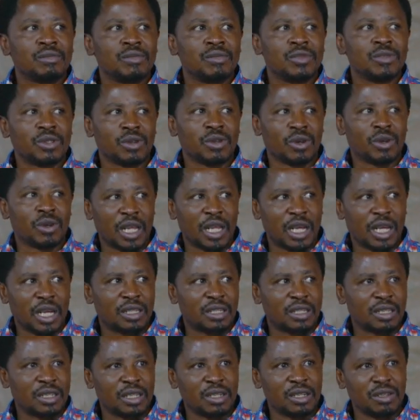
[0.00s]
so that
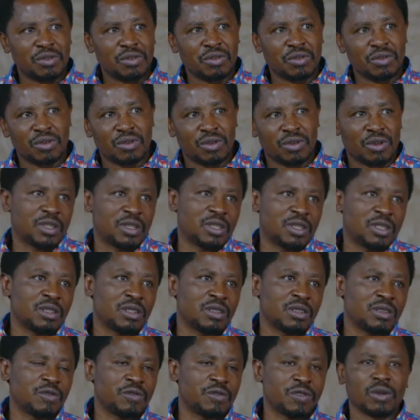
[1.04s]
you will not
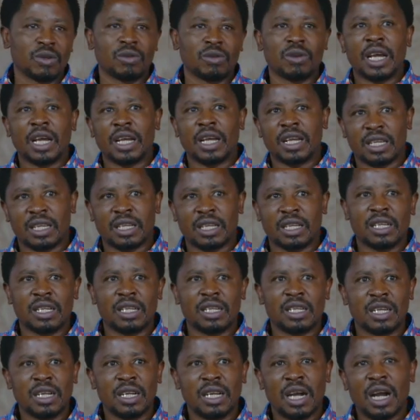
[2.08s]
feel like
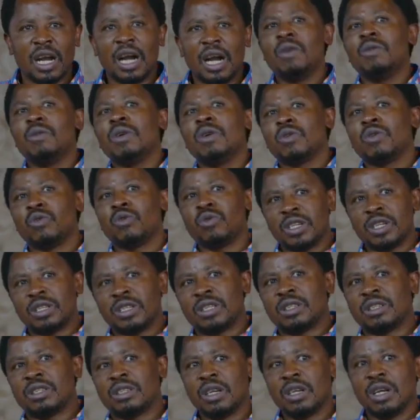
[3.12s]
how I
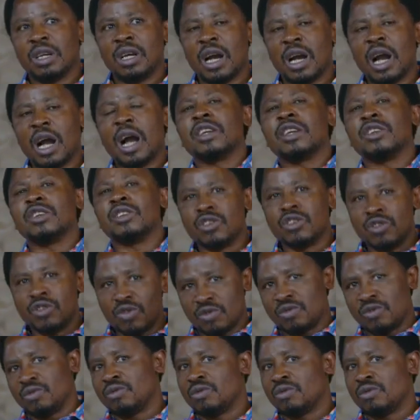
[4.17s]
wish I knew